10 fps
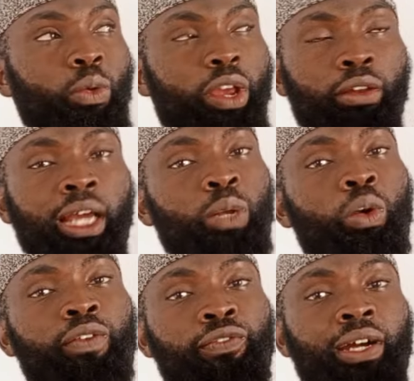When you look at
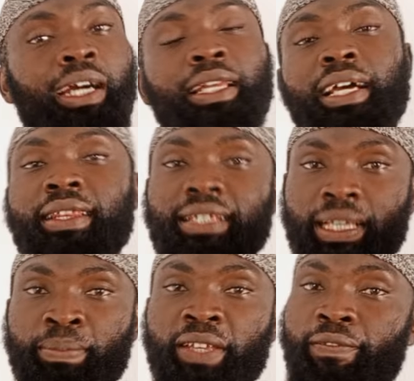the word fa'ala, the
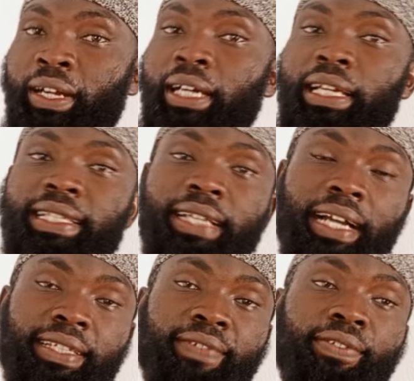same thing. Fa'ala is the
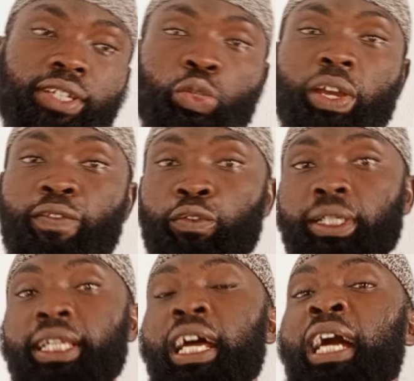active voice, while
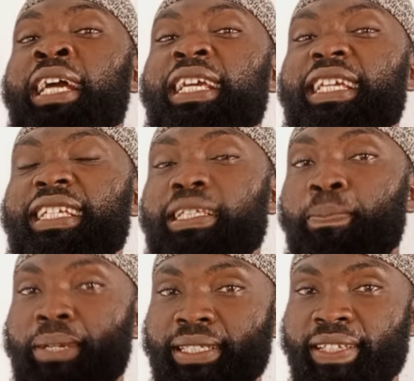fa'ila is
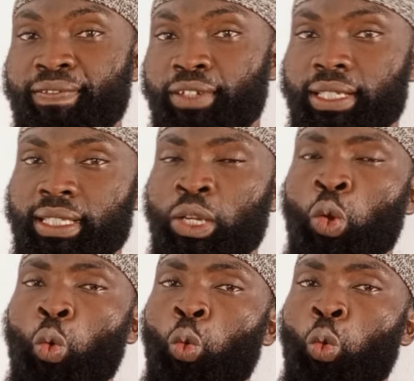the passive voice.